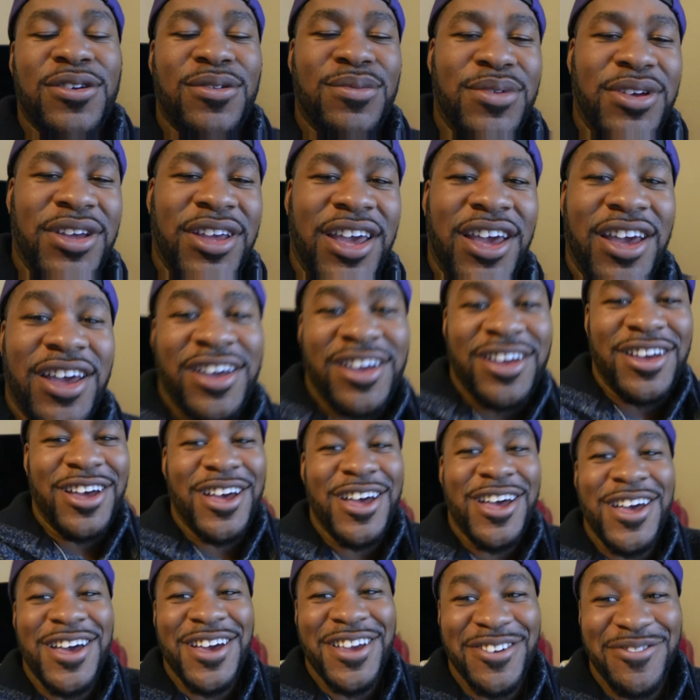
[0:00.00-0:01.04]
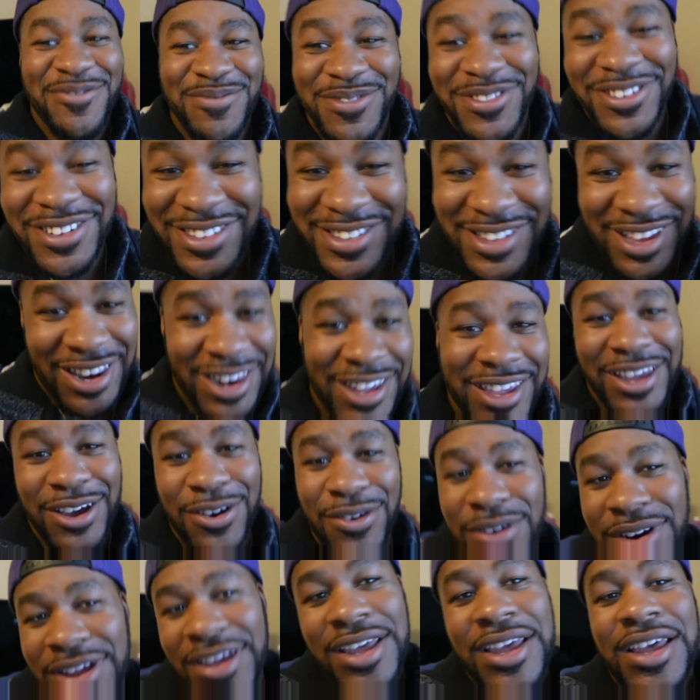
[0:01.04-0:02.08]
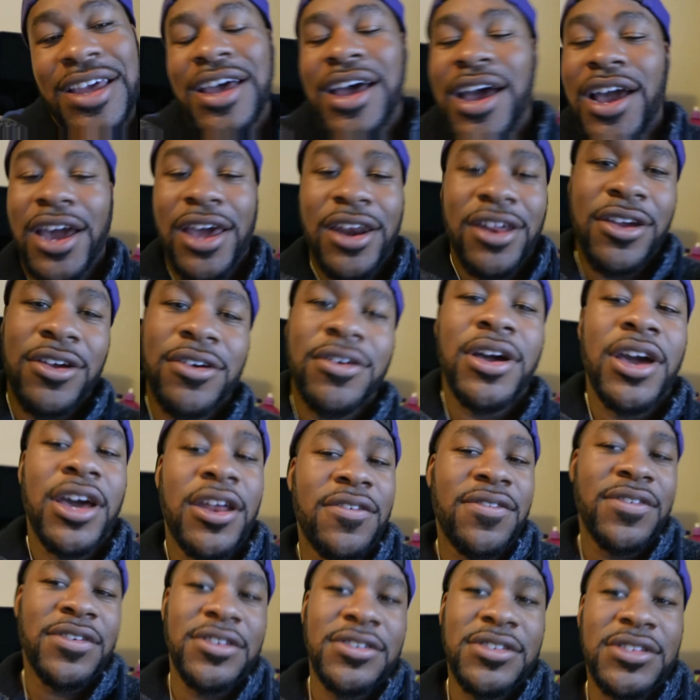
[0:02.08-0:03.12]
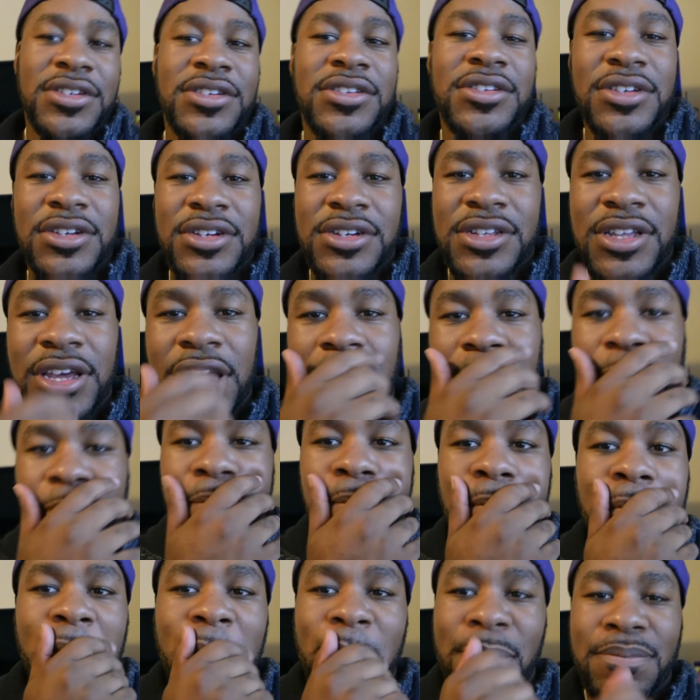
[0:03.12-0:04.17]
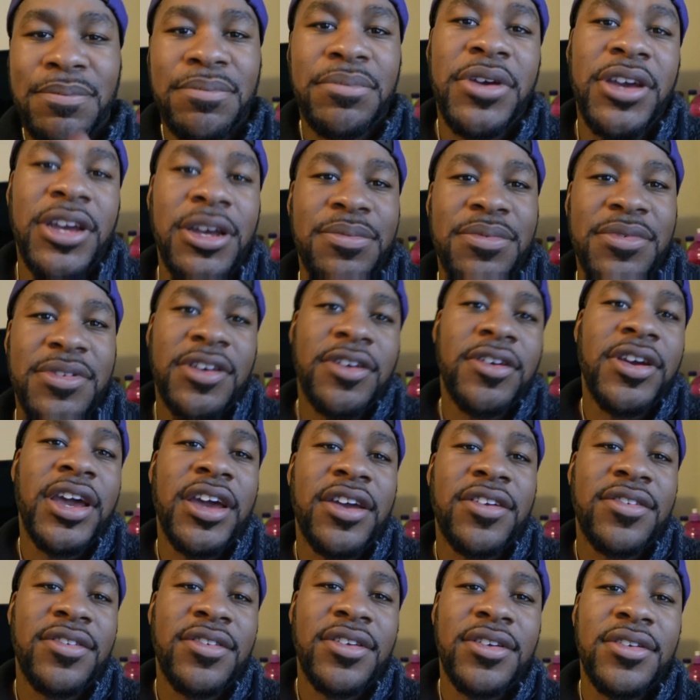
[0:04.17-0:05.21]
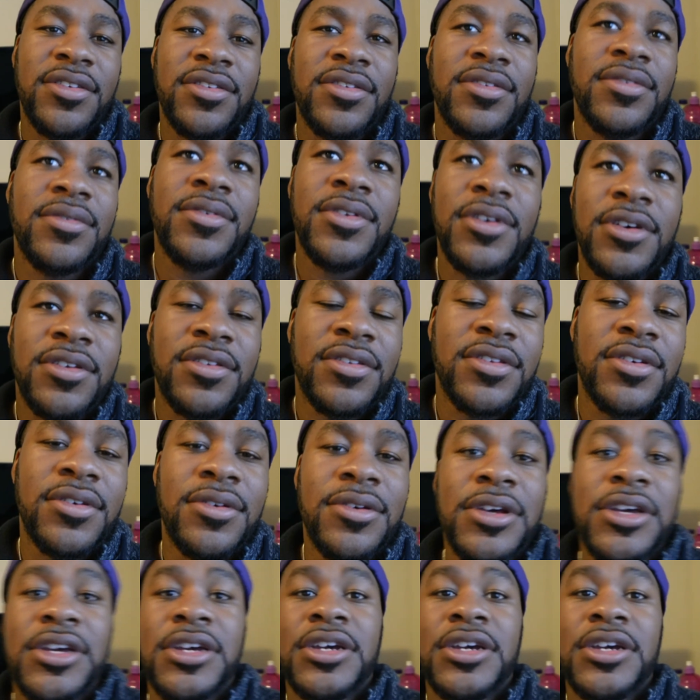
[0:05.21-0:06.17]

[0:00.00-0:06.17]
But yeah, I'm signing out. I got to go. I got to finish this because I got to pick up Sarah actually soon also.